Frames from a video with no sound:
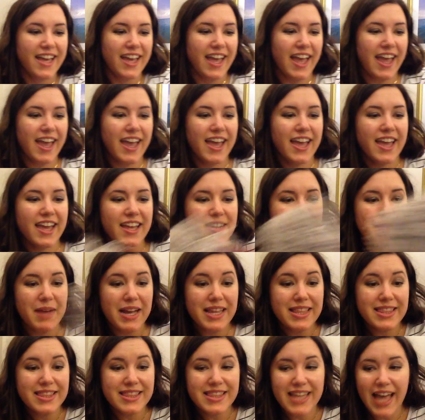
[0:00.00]
And
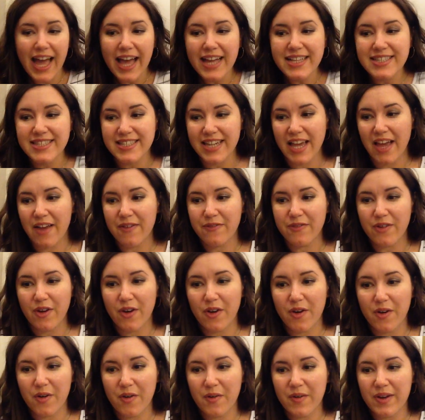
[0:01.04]
my last
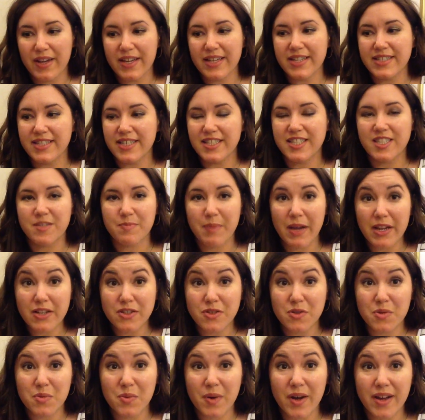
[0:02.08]
FO is a
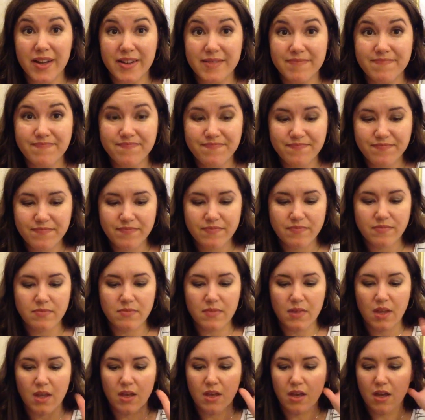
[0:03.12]
special one.
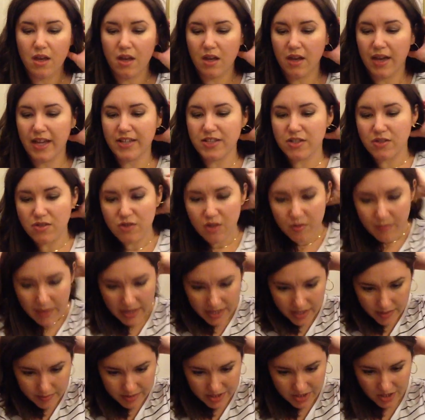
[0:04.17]
As you know, my
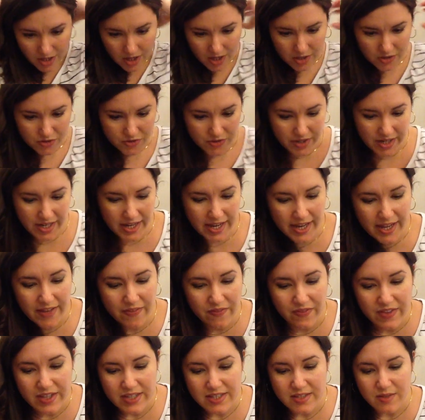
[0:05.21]
name is Audrey,
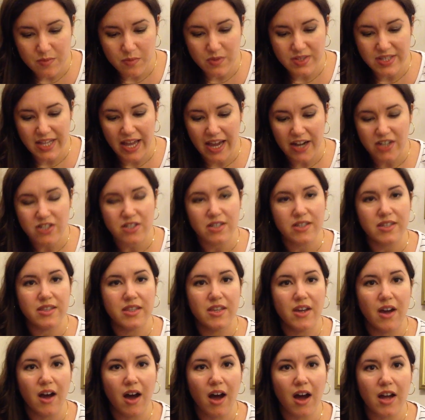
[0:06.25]
and this was actually
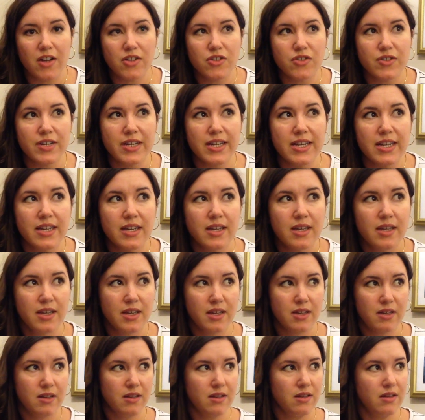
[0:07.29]
the Audrey
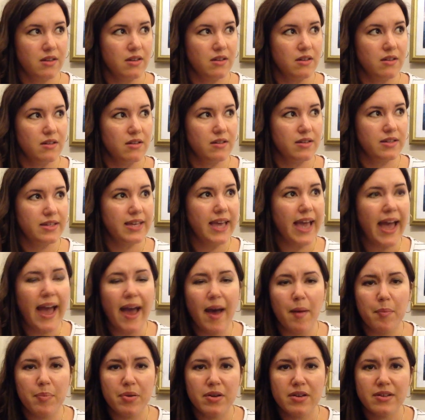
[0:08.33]

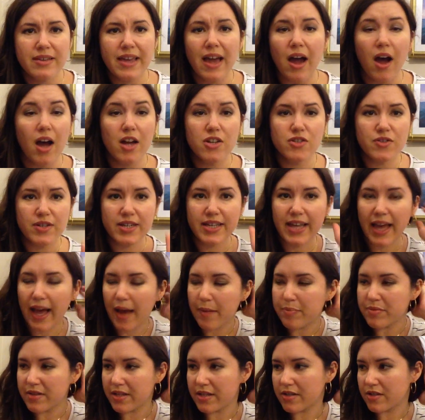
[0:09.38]

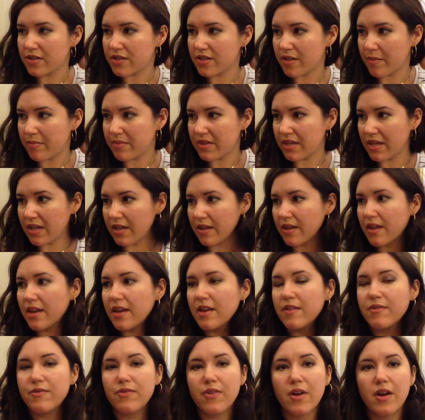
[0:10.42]
Caplet or something
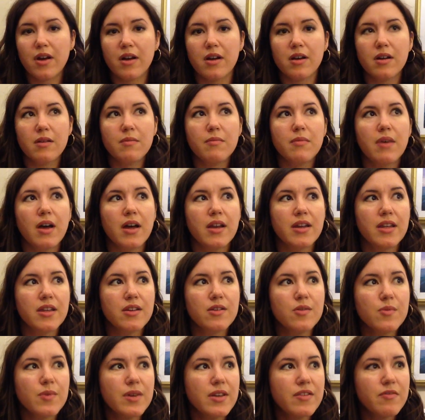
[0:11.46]
from an
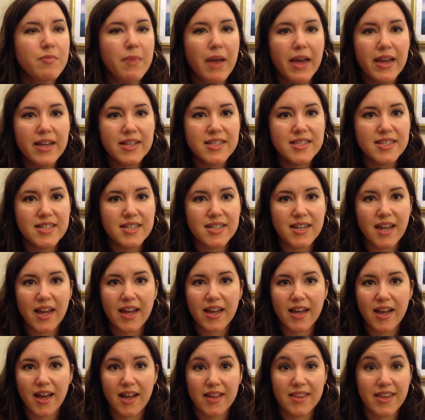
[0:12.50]
Interweave magazine I
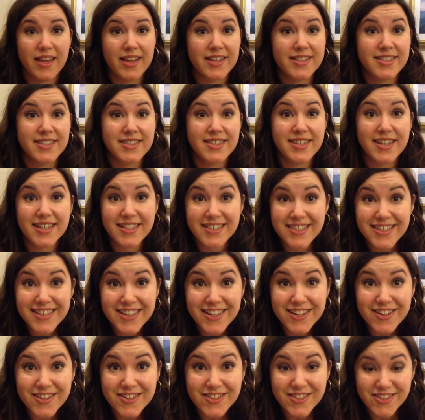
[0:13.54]
got like 6
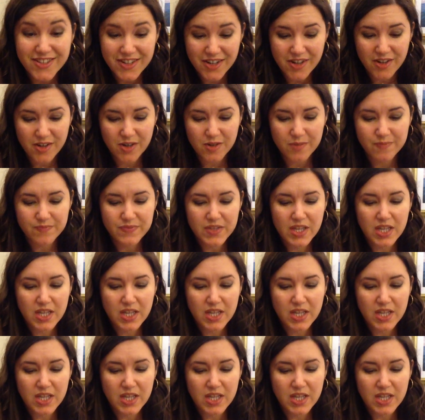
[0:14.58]
years ago.